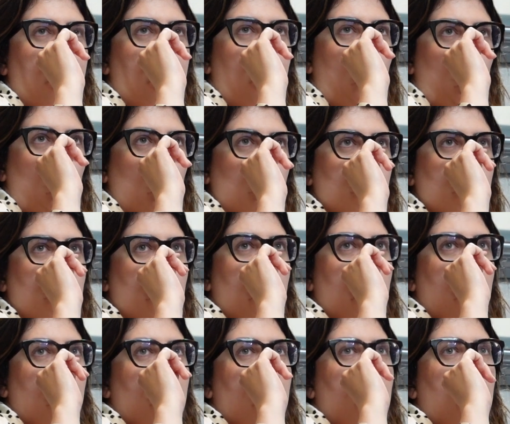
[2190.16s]
But
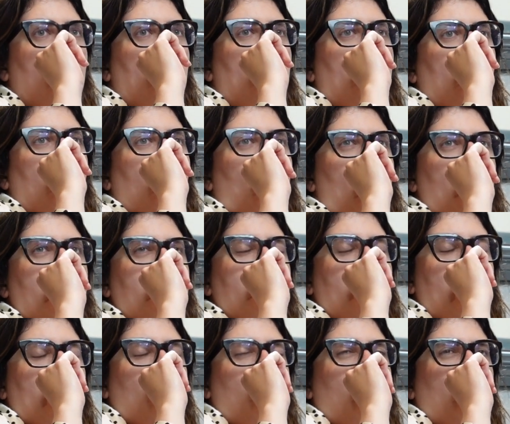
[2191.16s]
I
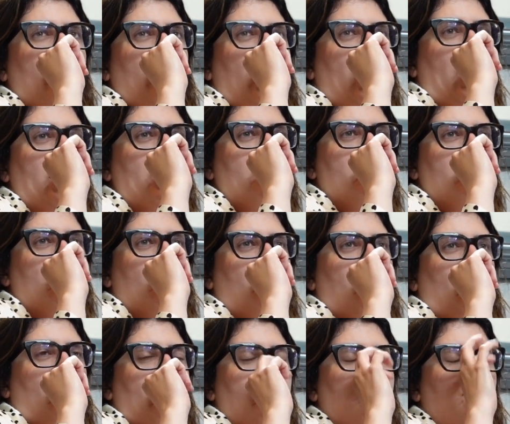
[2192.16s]
think with the likes
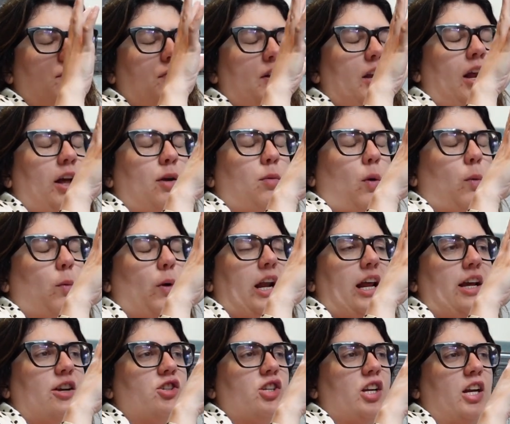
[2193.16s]
of, I feel like we're
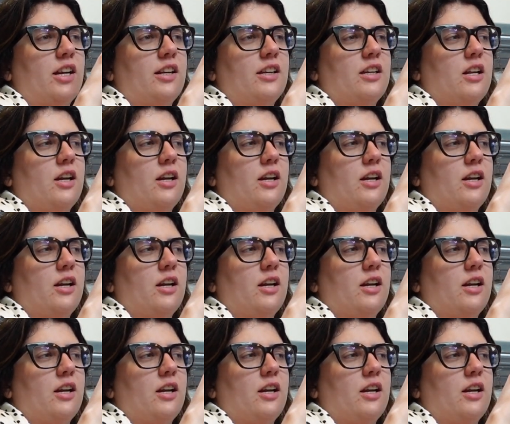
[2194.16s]
willing to